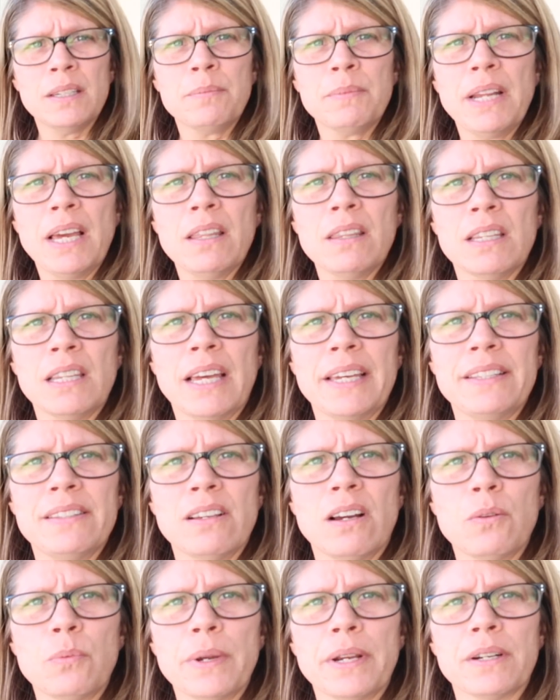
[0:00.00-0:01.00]
them. Now the light's
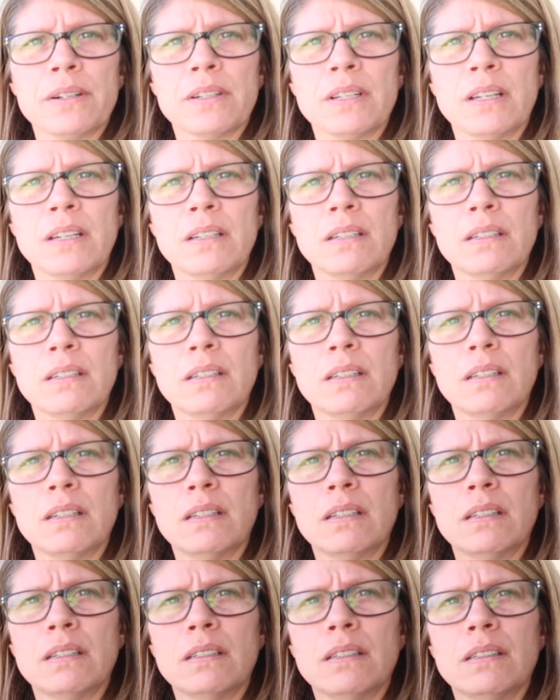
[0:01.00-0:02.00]
all weird.
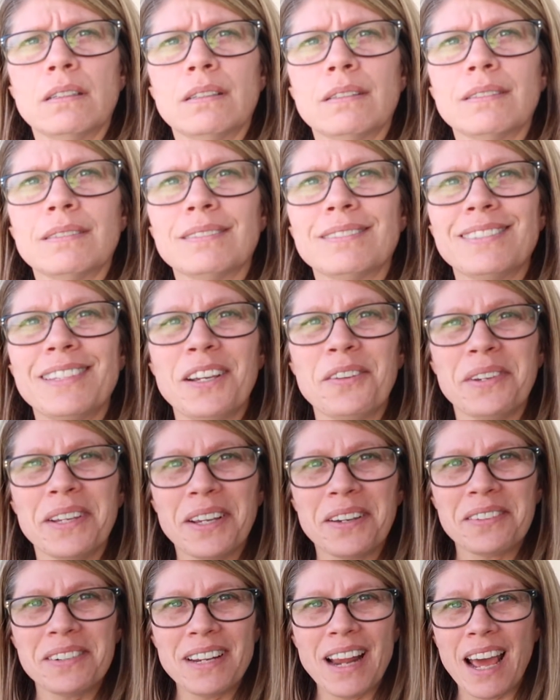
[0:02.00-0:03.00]
There we go.